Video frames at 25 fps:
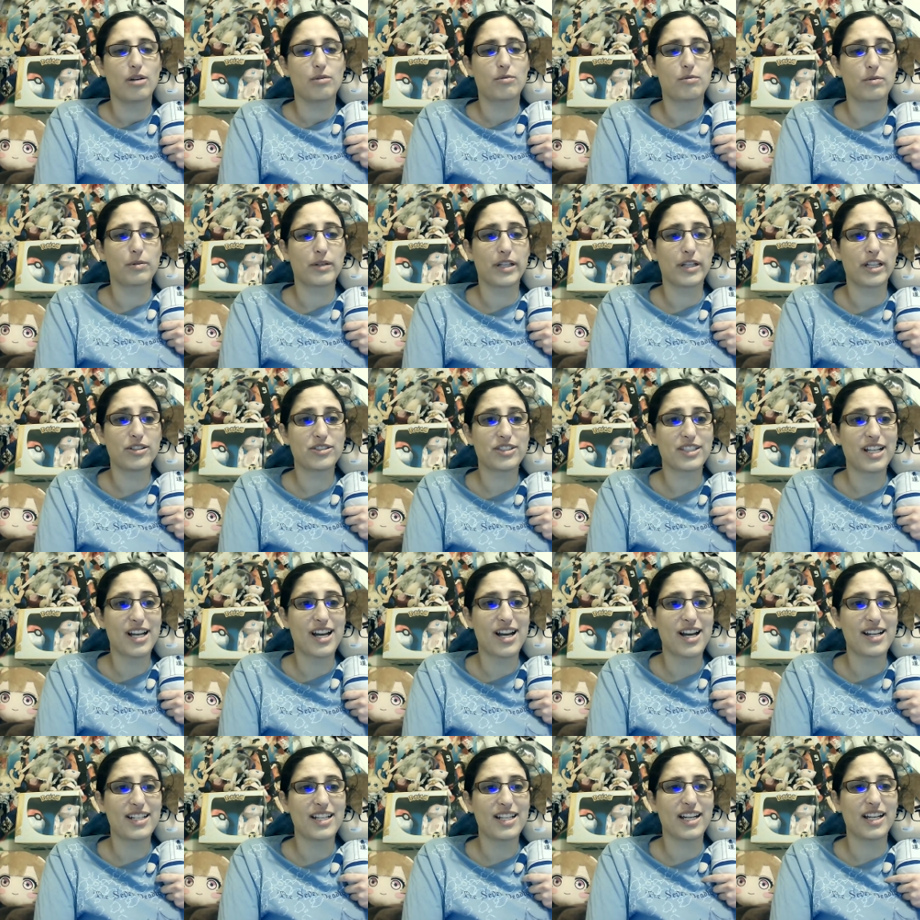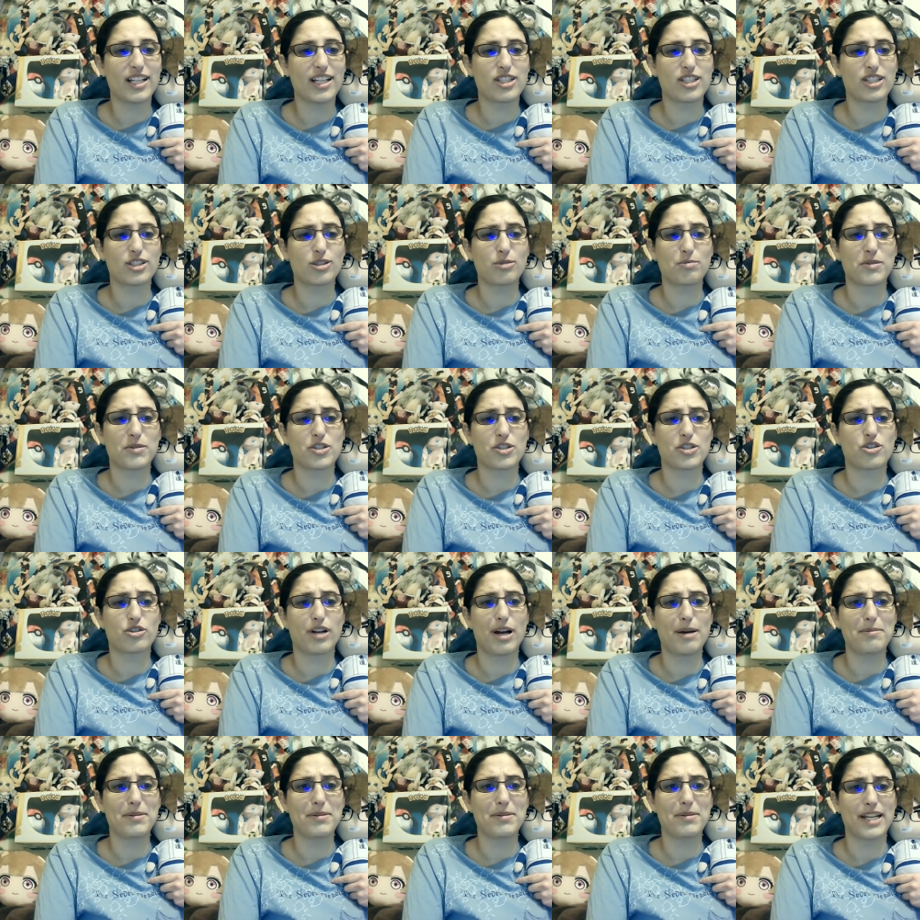Ryo-san? it's super
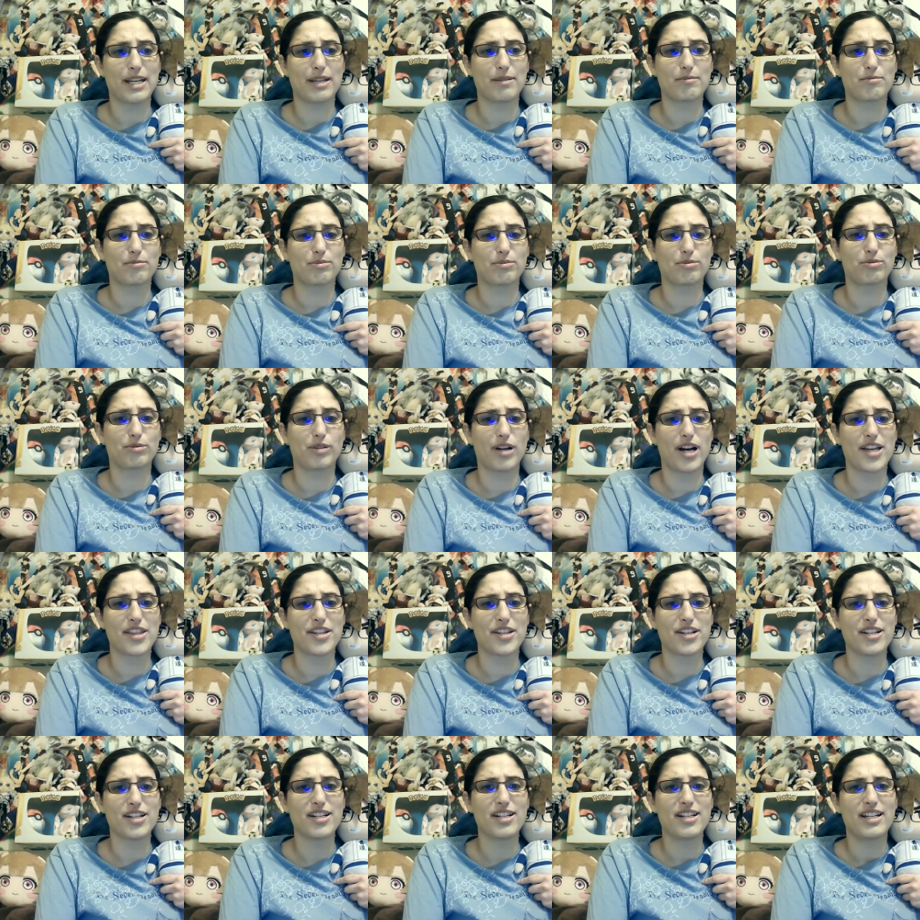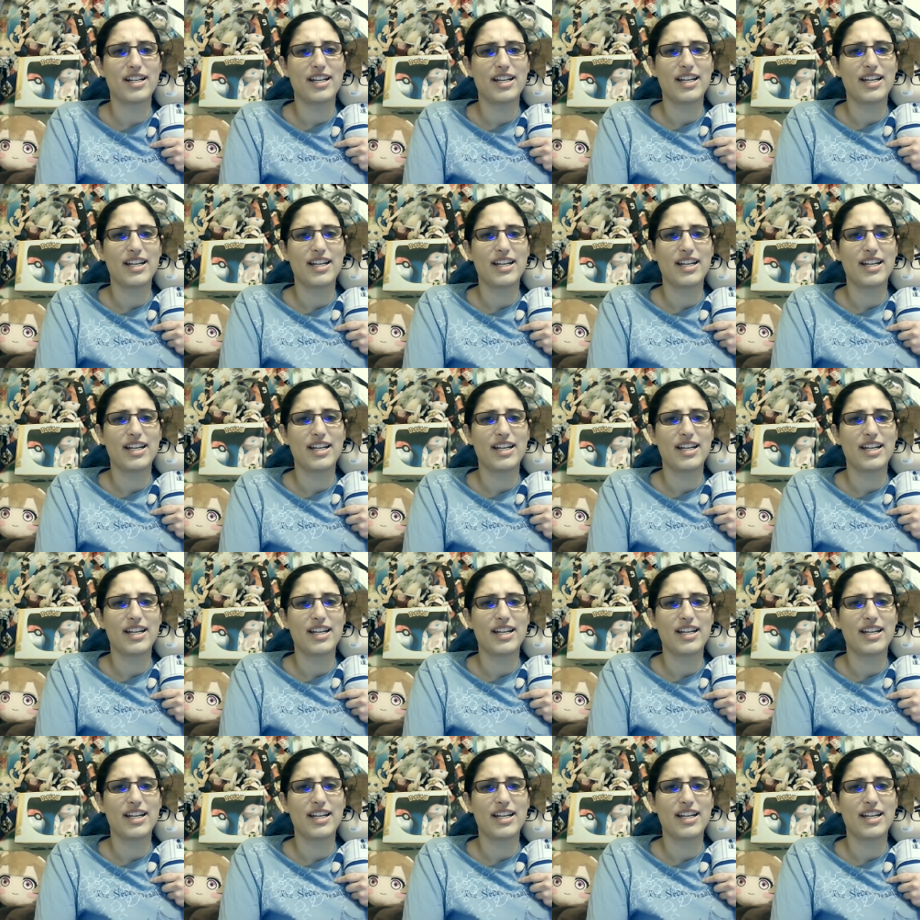troubling. Brother?